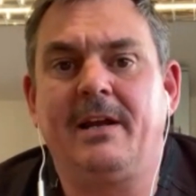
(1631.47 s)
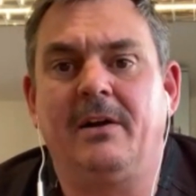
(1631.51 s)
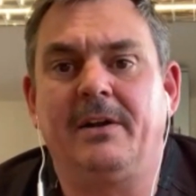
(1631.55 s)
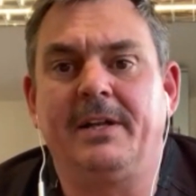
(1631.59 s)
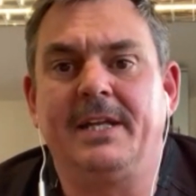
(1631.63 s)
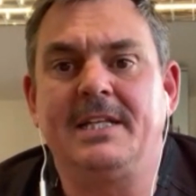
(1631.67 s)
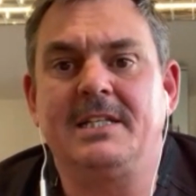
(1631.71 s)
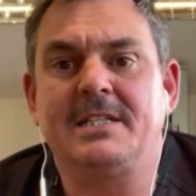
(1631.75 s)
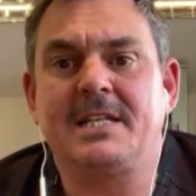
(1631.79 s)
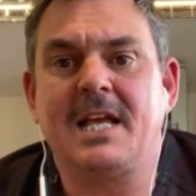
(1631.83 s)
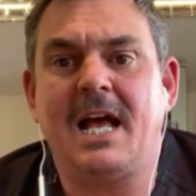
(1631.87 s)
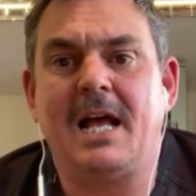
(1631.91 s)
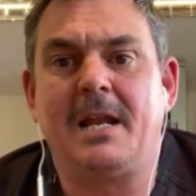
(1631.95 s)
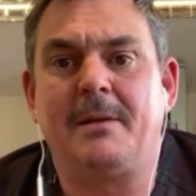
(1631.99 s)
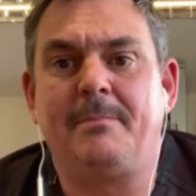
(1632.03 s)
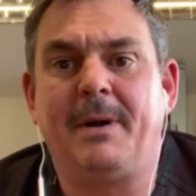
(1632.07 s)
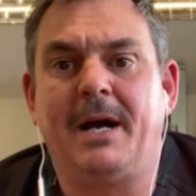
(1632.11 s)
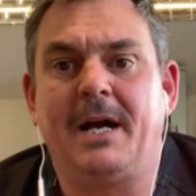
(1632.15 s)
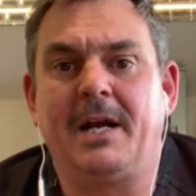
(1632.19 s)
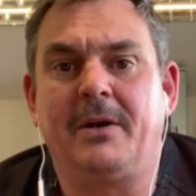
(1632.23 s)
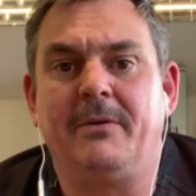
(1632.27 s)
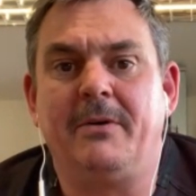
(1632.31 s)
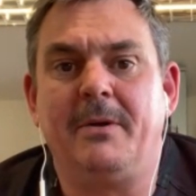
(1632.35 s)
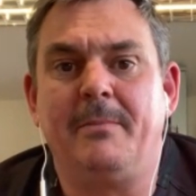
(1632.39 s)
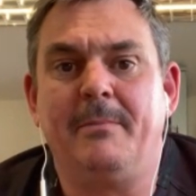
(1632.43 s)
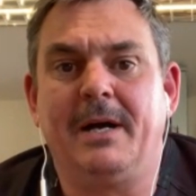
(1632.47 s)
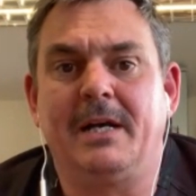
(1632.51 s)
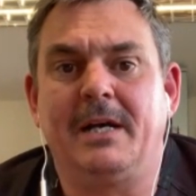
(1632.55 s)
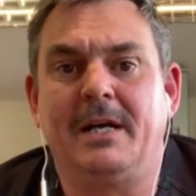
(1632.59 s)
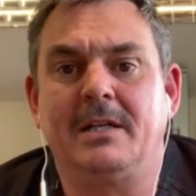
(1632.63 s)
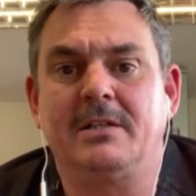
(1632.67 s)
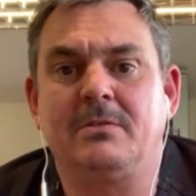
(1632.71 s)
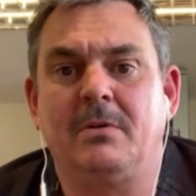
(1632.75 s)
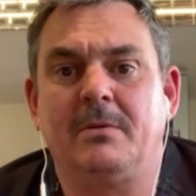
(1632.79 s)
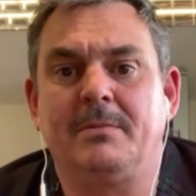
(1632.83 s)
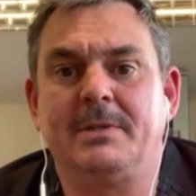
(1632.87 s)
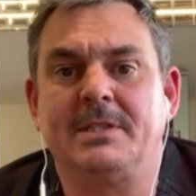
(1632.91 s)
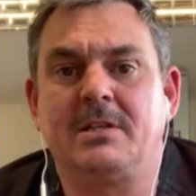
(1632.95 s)
on its head by going back
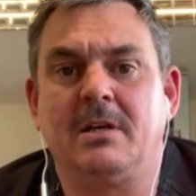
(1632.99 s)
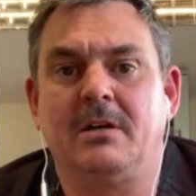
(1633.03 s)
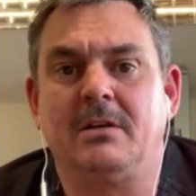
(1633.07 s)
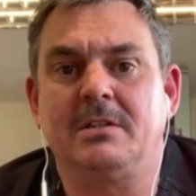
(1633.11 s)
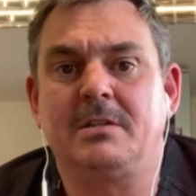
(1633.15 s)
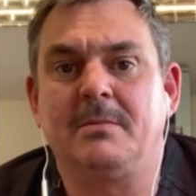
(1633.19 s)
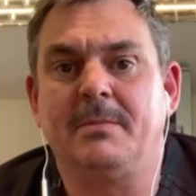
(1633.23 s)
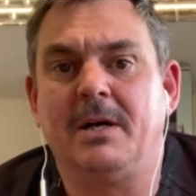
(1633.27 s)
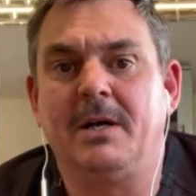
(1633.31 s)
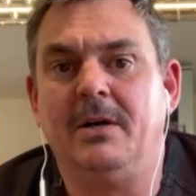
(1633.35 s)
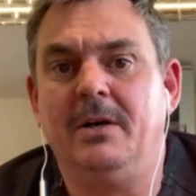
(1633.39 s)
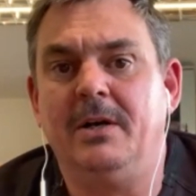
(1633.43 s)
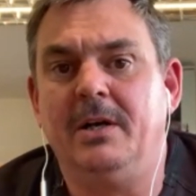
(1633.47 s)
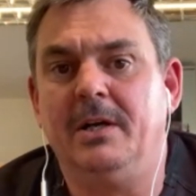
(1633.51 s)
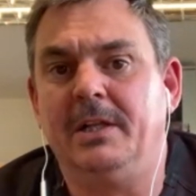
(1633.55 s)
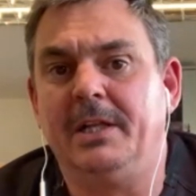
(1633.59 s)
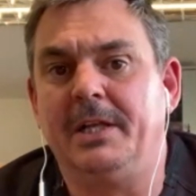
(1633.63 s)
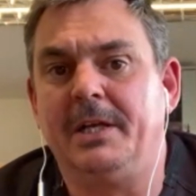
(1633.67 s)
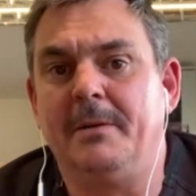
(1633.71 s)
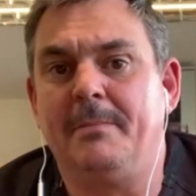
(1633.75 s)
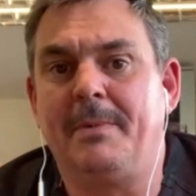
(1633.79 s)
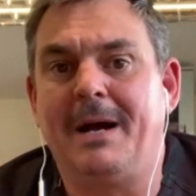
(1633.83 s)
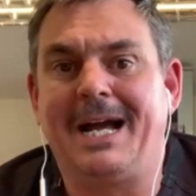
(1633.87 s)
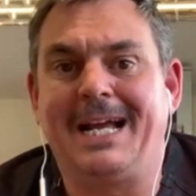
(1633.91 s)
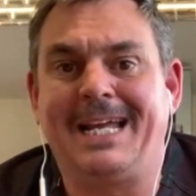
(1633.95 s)
to what we talked about earlier,